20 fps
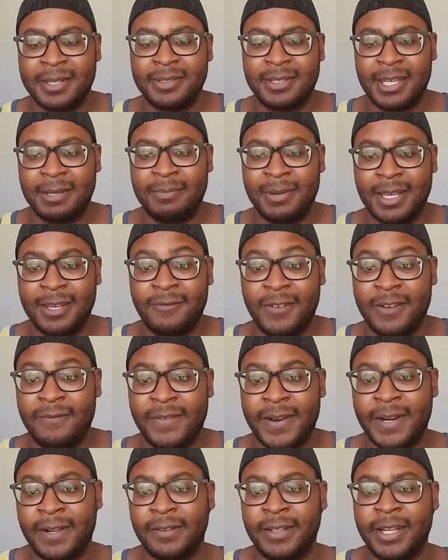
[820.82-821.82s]
if I find
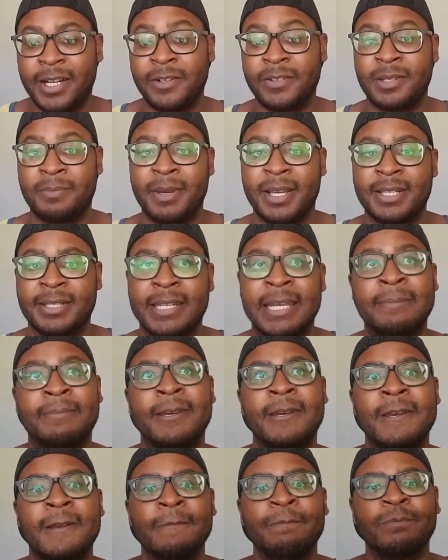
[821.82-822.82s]
out later it's a mixtape.
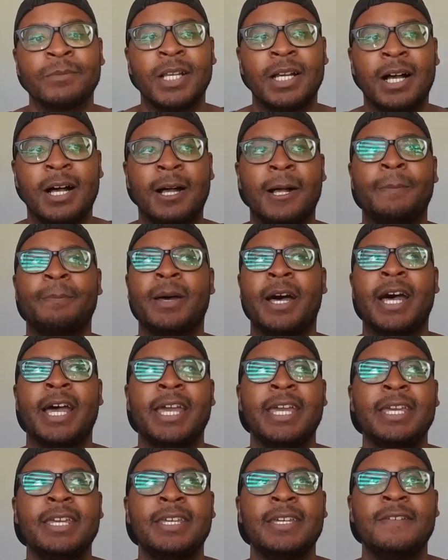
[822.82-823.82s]

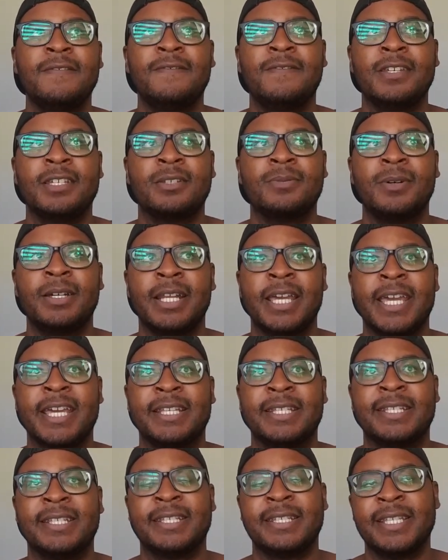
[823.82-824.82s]
I give this one a
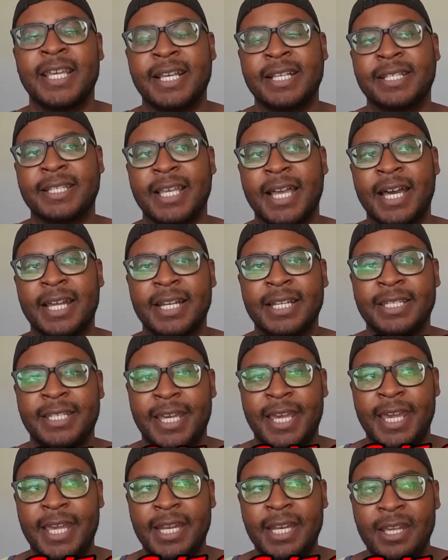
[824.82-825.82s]
6 out of 10.